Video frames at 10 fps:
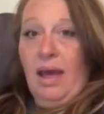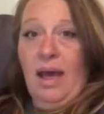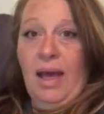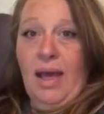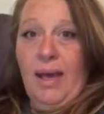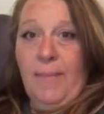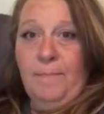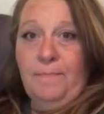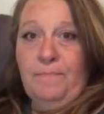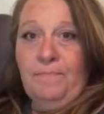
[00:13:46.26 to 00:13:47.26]

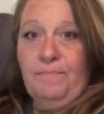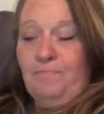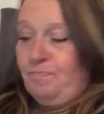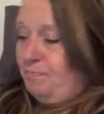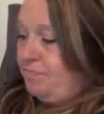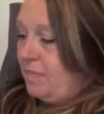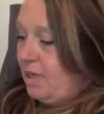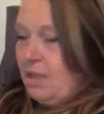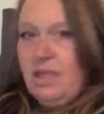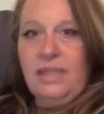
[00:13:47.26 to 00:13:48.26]
Um,
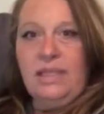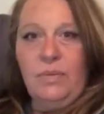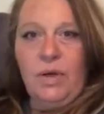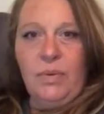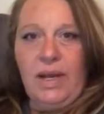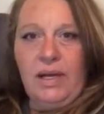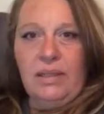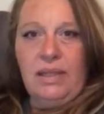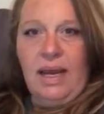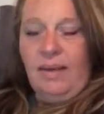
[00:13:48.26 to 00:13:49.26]
let's see where we're at
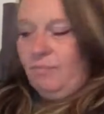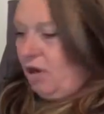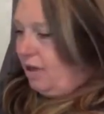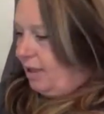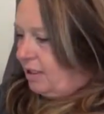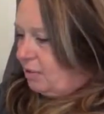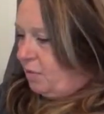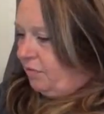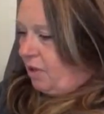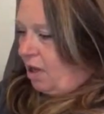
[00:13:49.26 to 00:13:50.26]
on time. Okay, let's
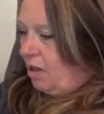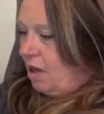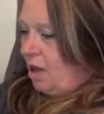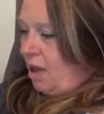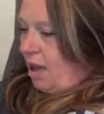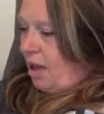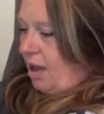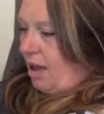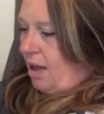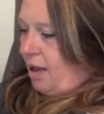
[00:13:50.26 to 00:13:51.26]
move along.
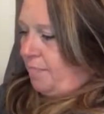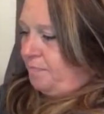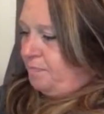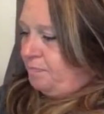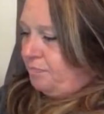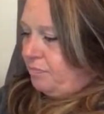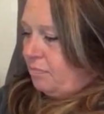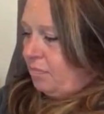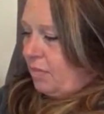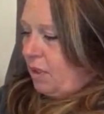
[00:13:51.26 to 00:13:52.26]
Um,
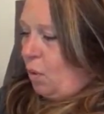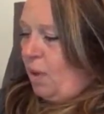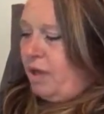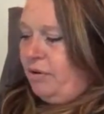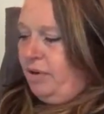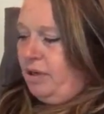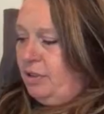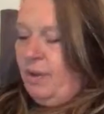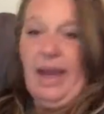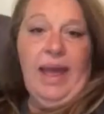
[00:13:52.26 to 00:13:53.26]
what career
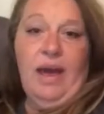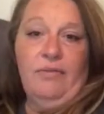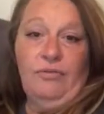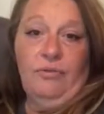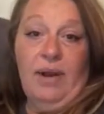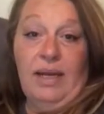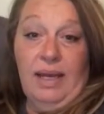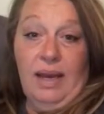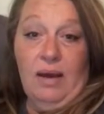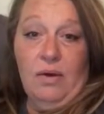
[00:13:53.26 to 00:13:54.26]
do I have? Right
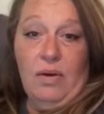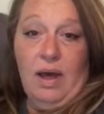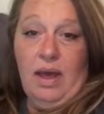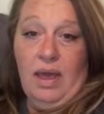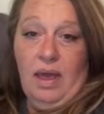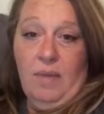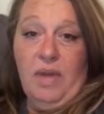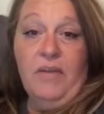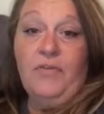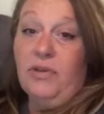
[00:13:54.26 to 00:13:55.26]
now, I
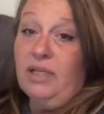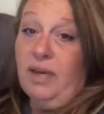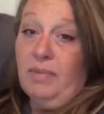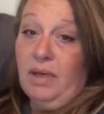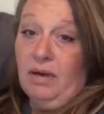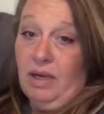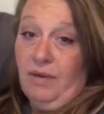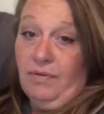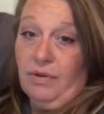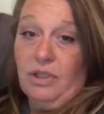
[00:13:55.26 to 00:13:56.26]
am a full-time
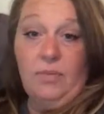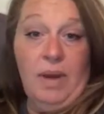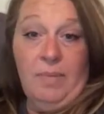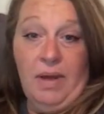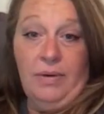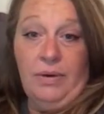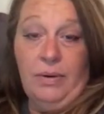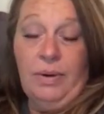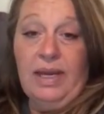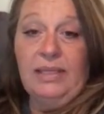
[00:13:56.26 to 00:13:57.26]
caregiver to my mother
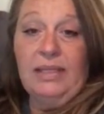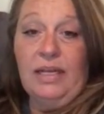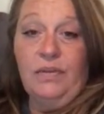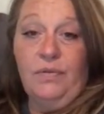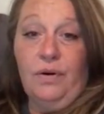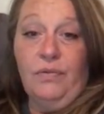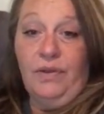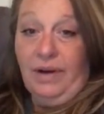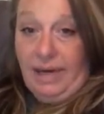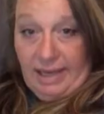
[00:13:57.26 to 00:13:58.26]
who has stage 4
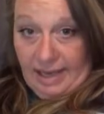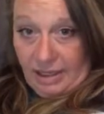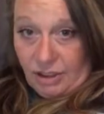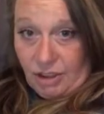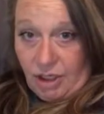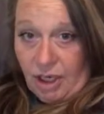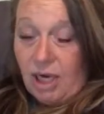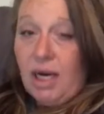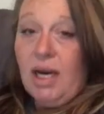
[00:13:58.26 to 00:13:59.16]
ovarian cancer.